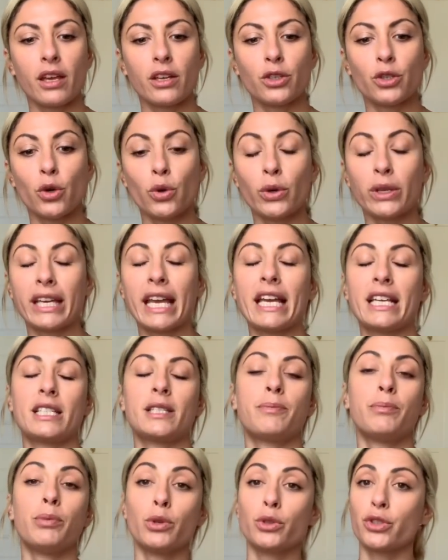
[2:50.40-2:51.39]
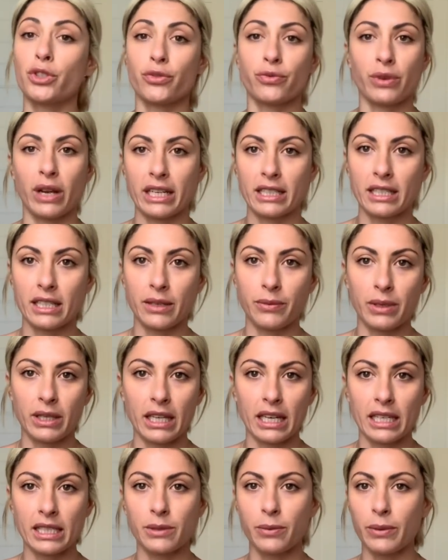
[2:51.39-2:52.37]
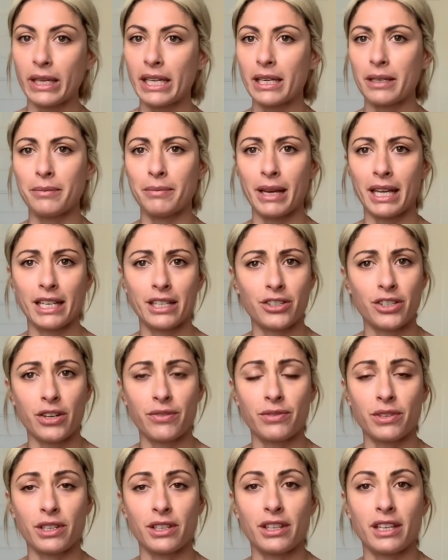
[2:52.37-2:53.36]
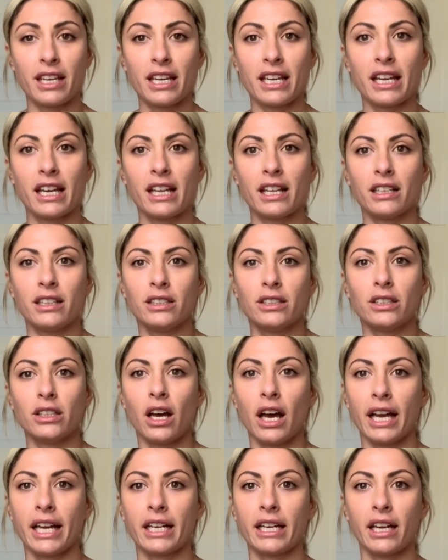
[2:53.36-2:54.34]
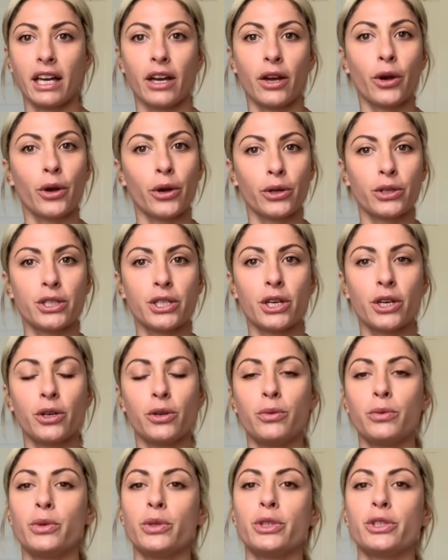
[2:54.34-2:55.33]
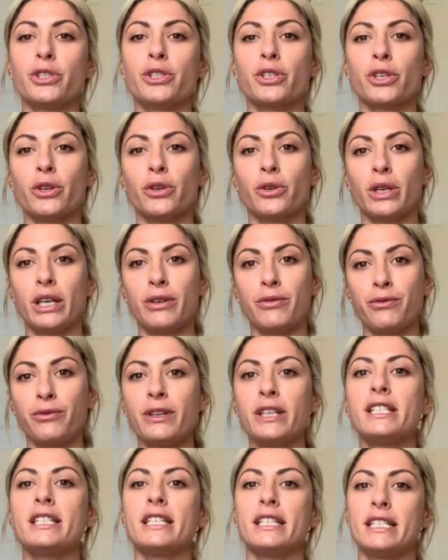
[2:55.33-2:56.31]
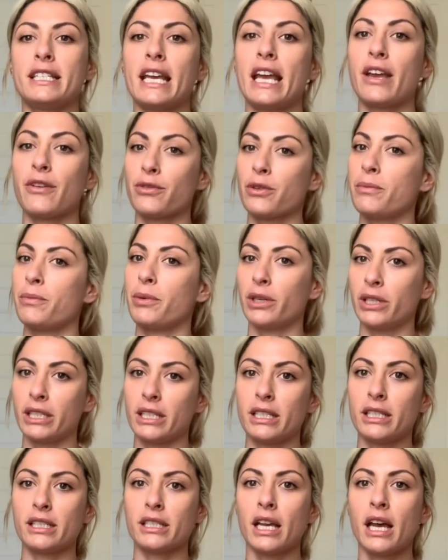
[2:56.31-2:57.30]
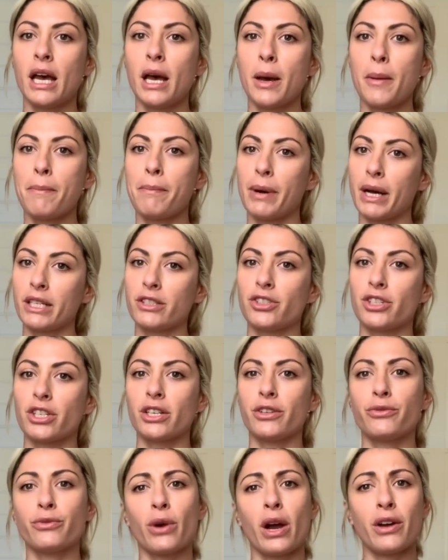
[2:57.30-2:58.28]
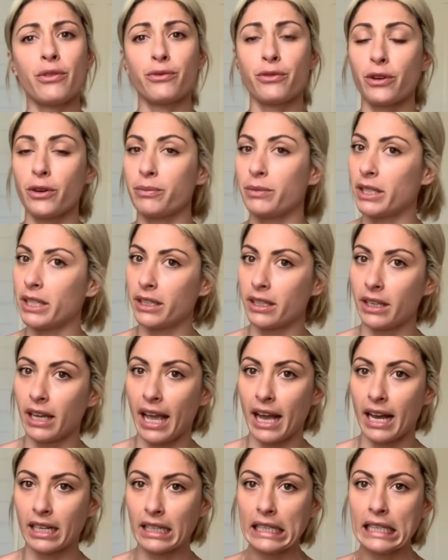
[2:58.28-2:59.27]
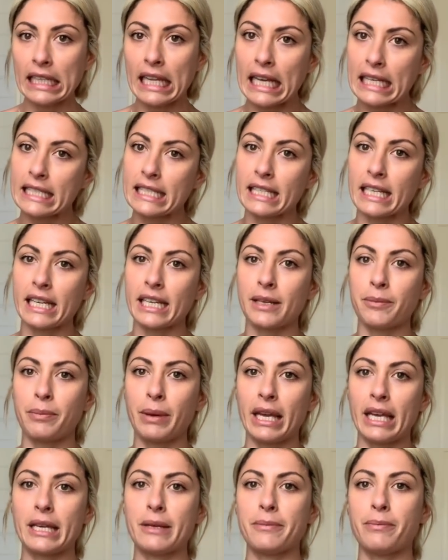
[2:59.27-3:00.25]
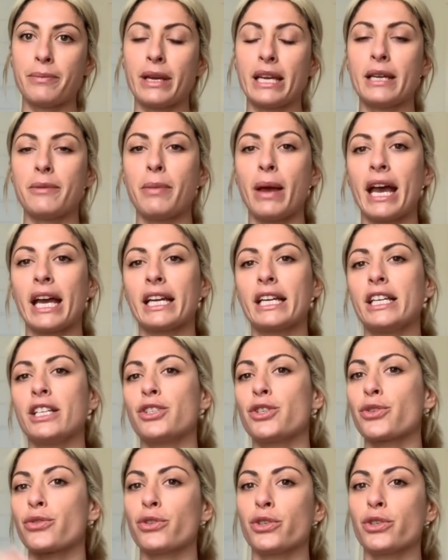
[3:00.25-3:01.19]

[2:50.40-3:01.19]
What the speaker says: your guests book directly with us. We can manage everything like a hotel would. So it fits into everybody's budget, right from our classic B&B package